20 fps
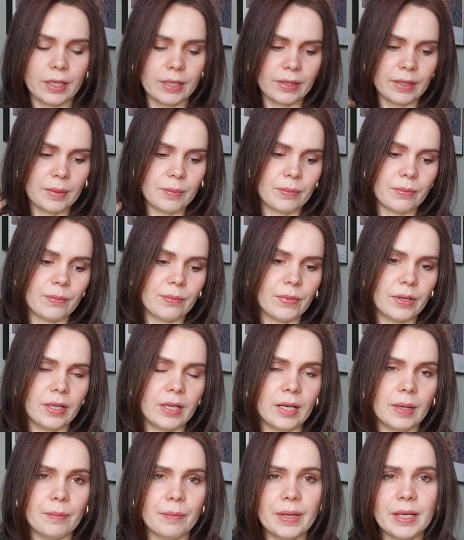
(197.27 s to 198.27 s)
And
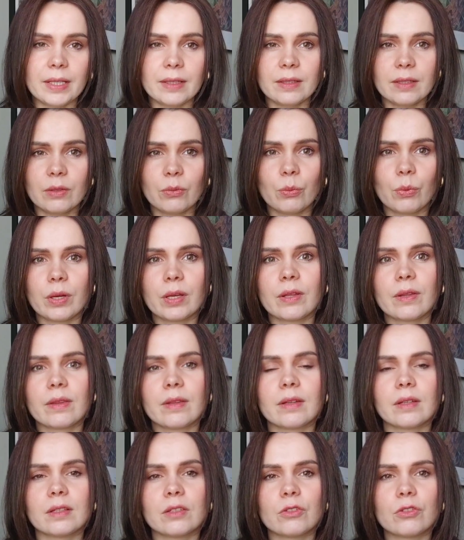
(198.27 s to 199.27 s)
I made it with
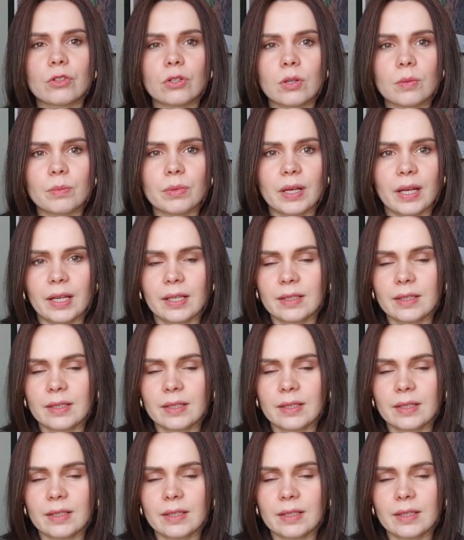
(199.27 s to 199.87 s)
drops